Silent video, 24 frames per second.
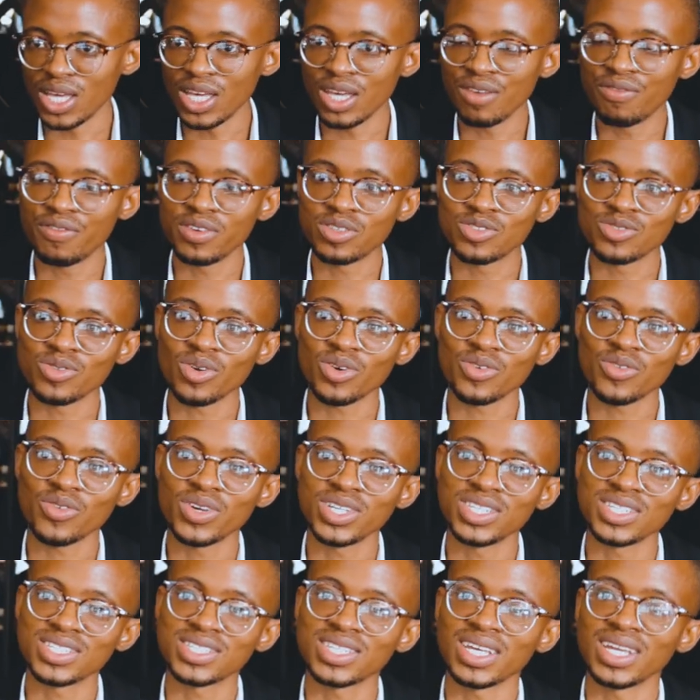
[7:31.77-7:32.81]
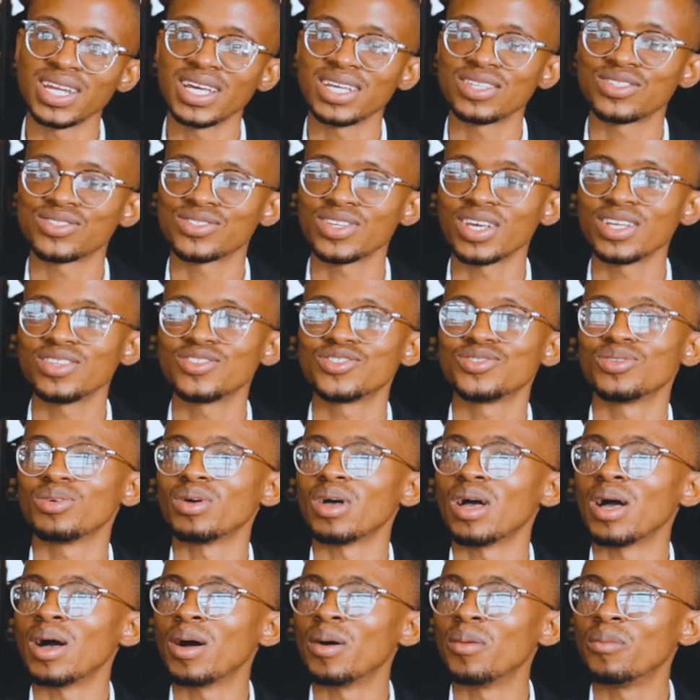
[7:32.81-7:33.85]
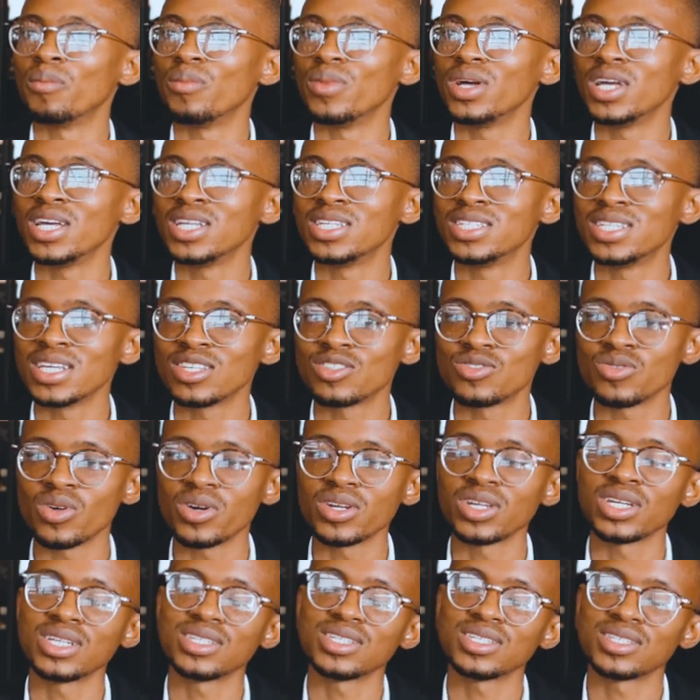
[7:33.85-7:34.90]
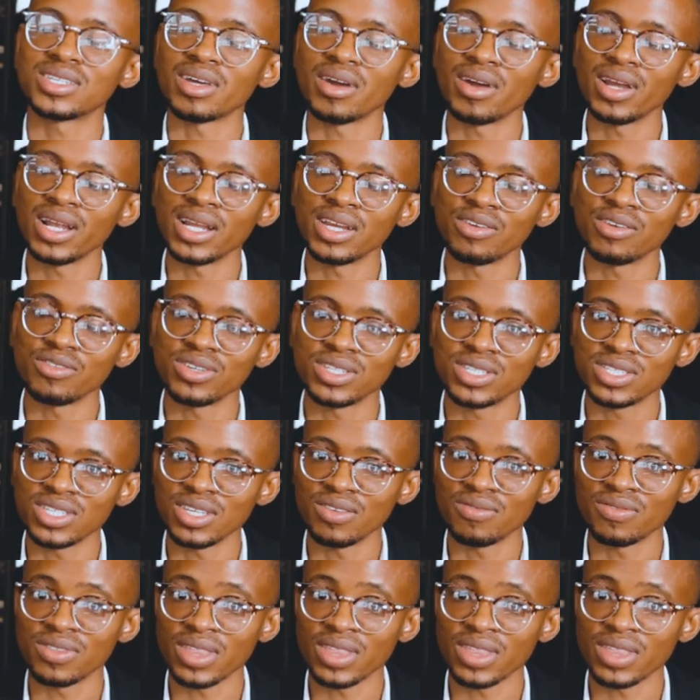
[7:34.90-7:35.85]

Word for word: If it's not registered as such, um, it does not necessarily receive